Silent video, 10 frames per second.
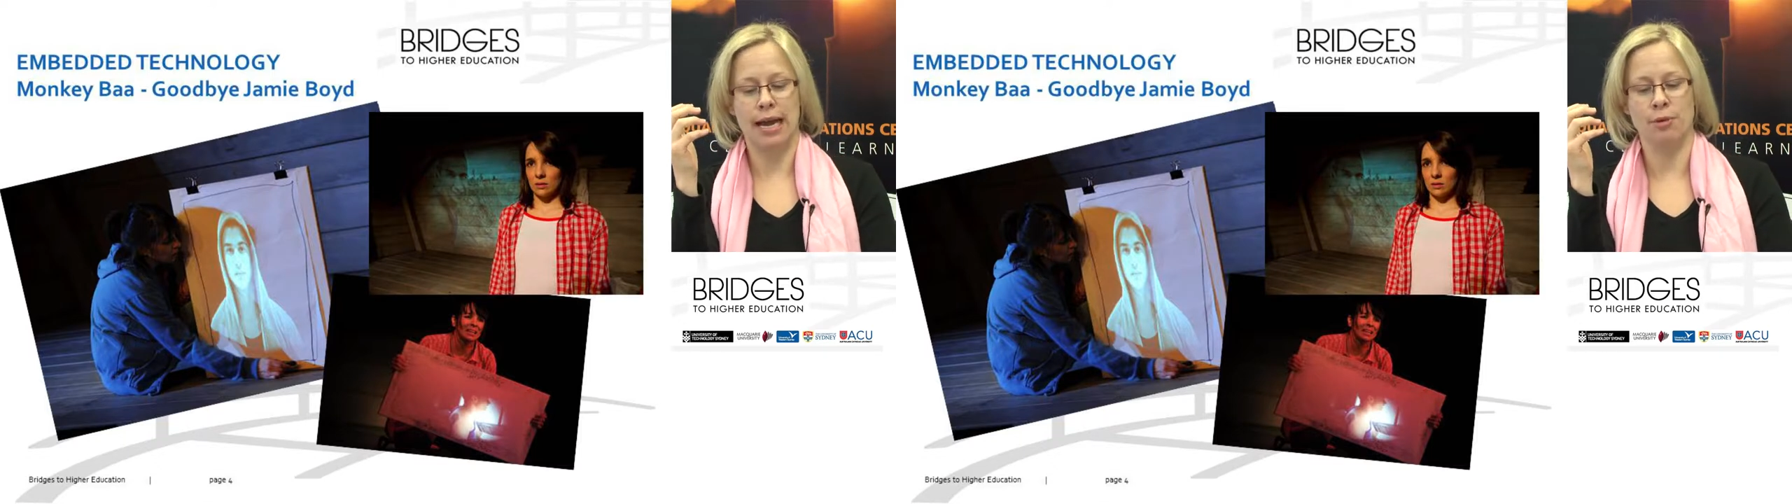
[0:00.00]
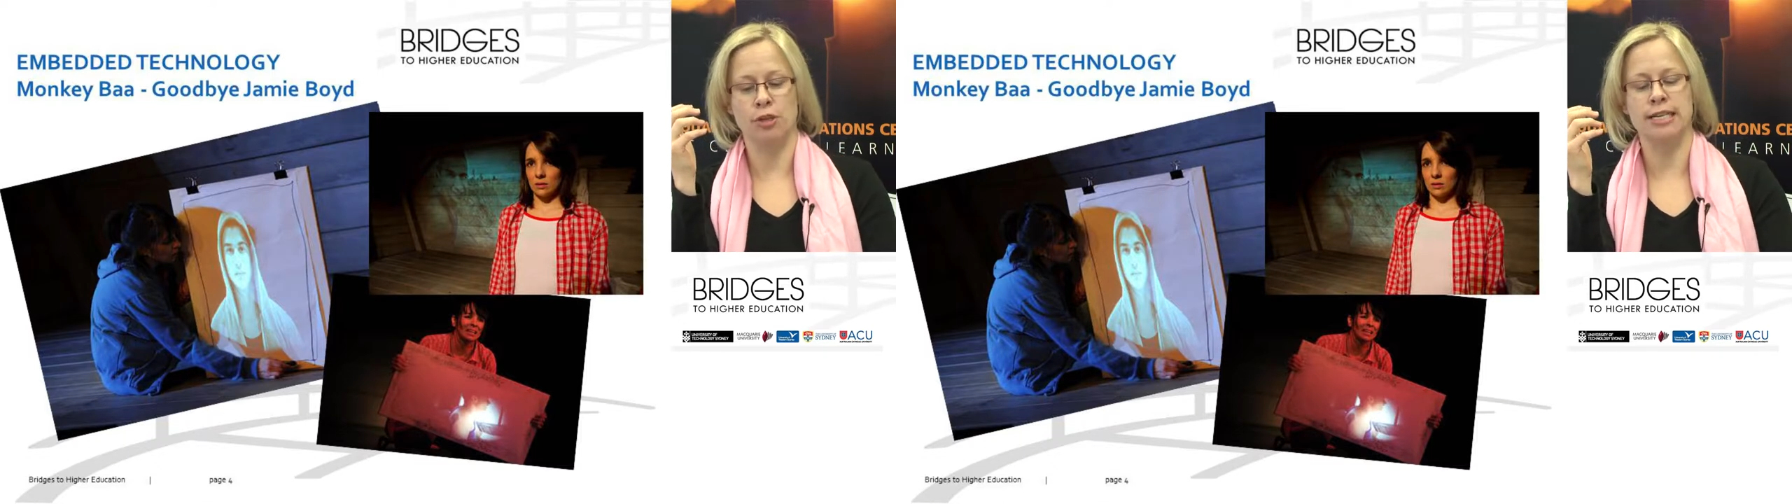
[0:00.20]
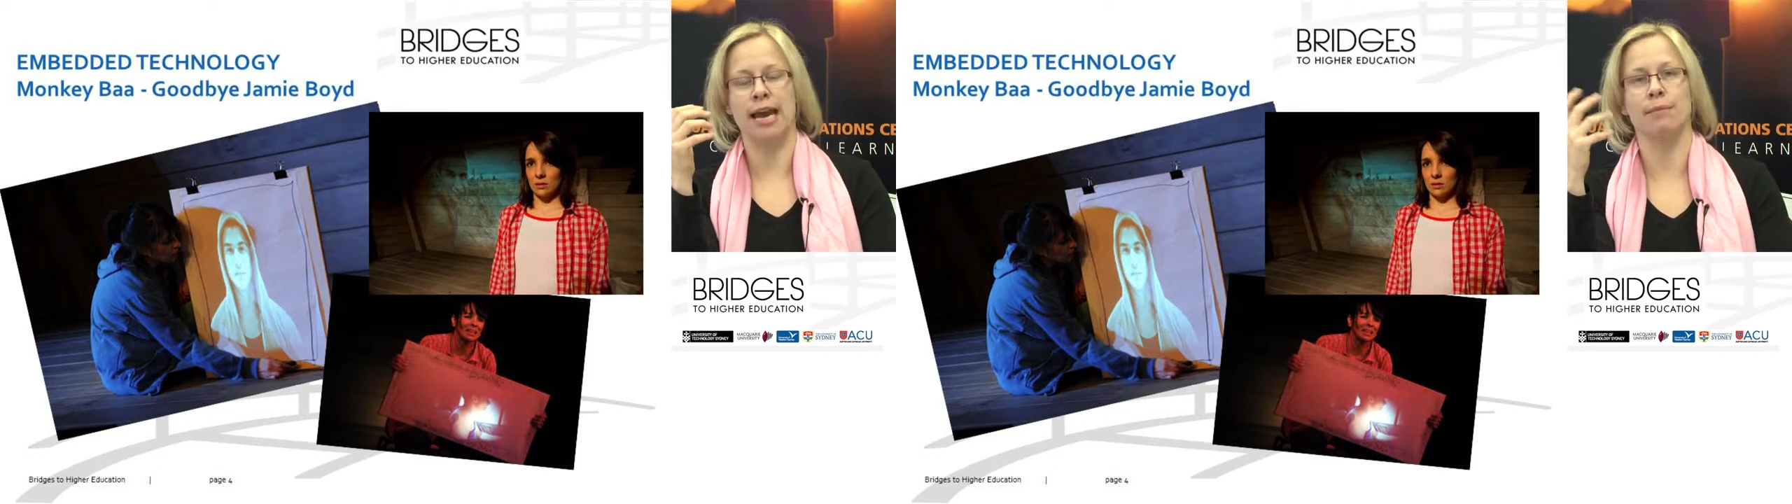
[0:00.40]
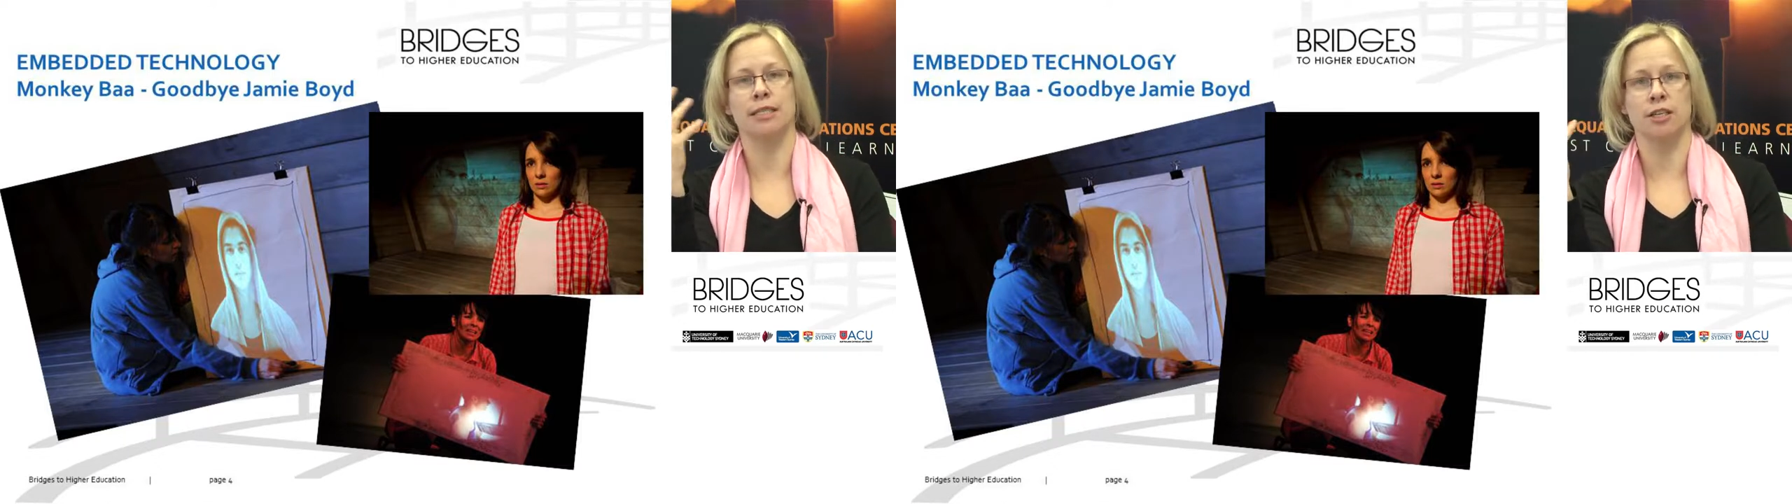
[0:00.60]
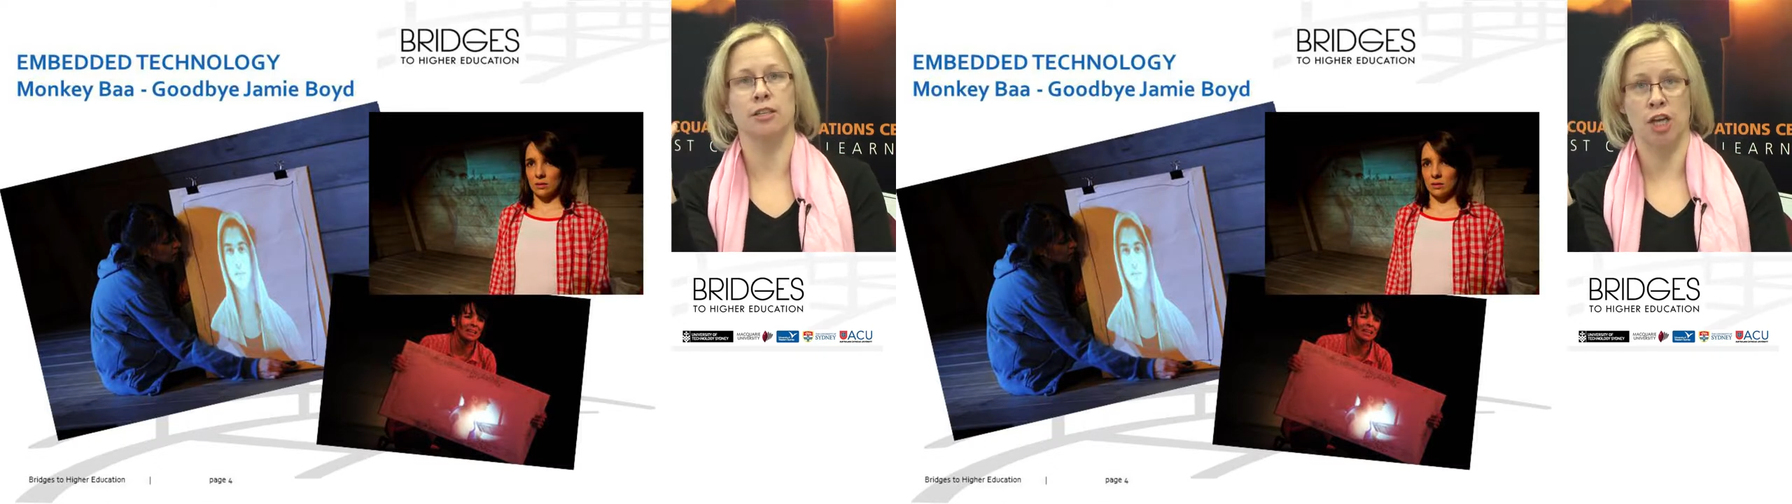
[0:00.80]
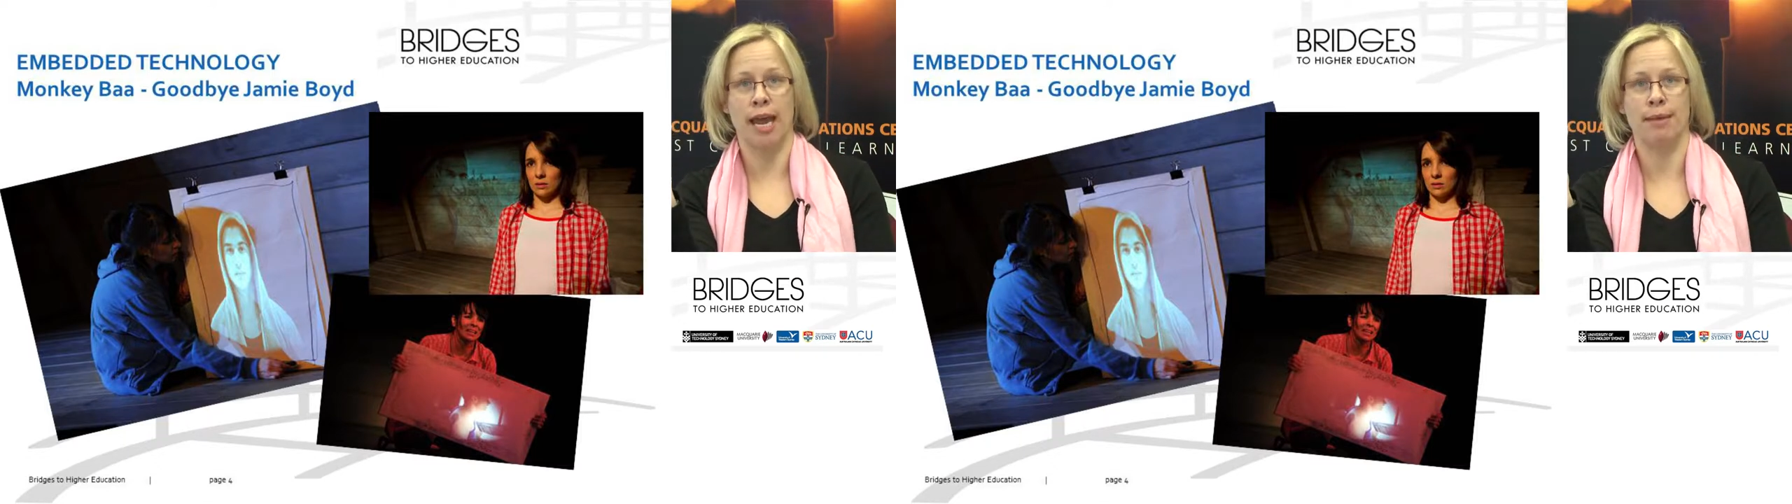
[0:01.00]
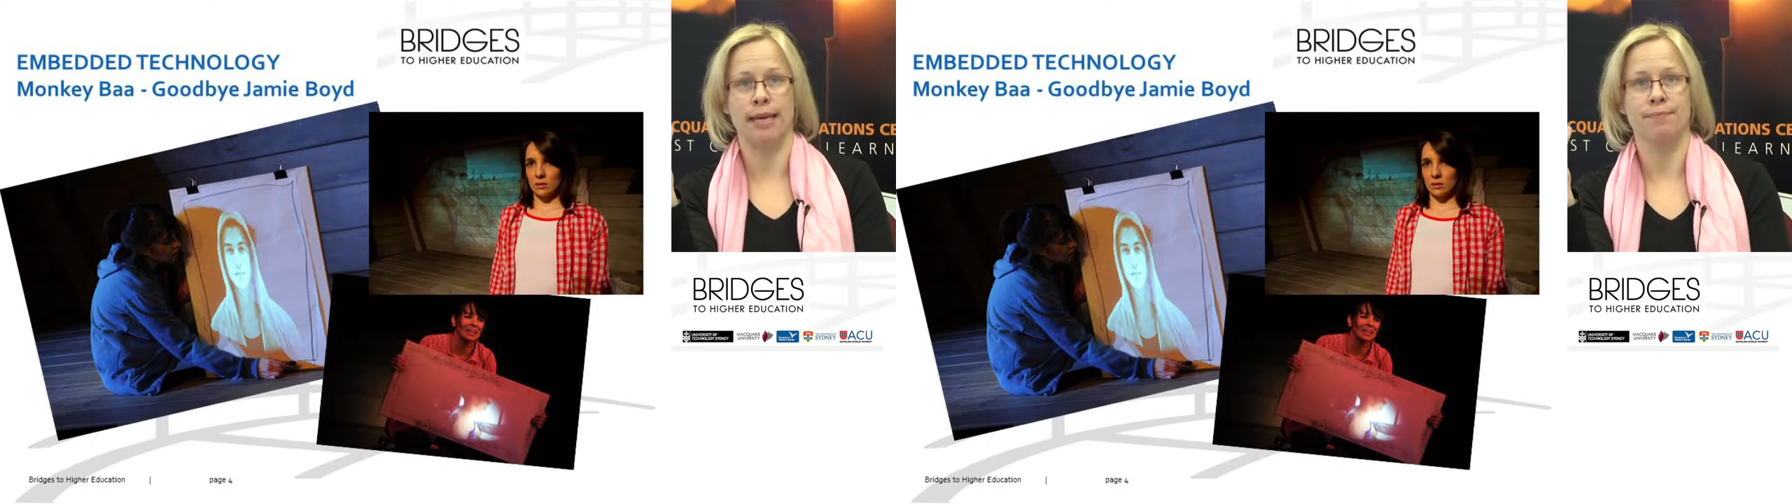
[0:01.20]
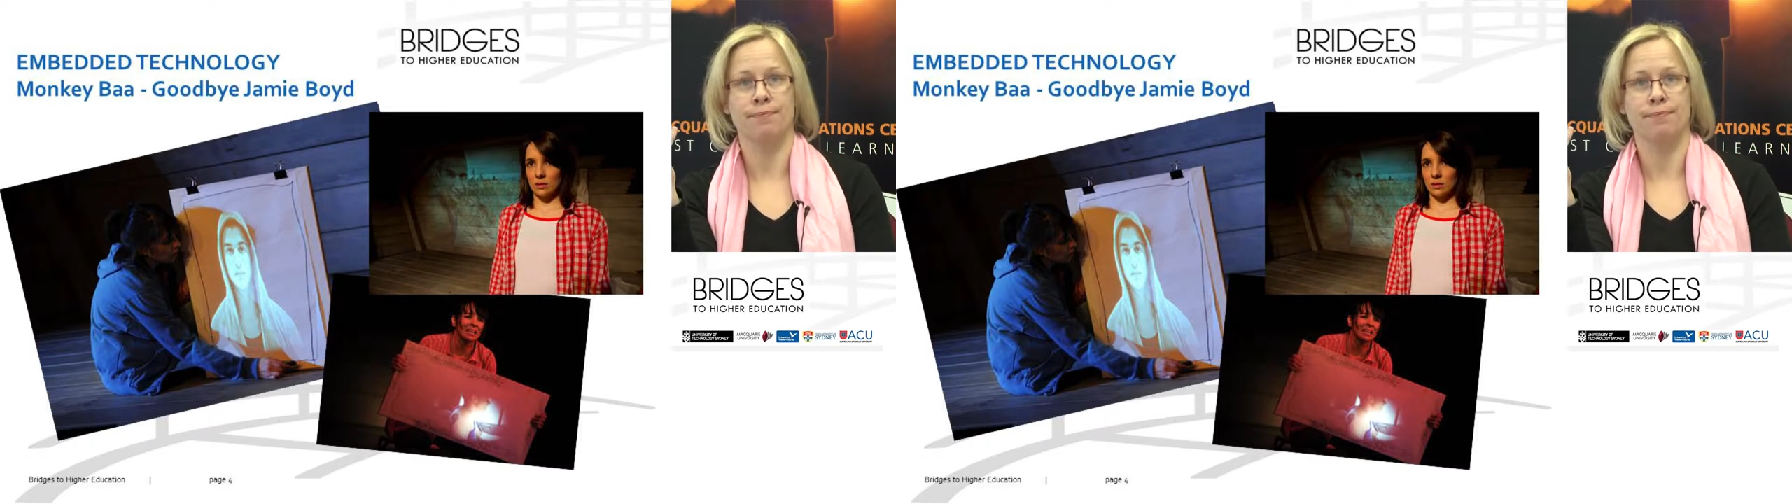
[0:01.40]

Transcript: whose name is Jamie.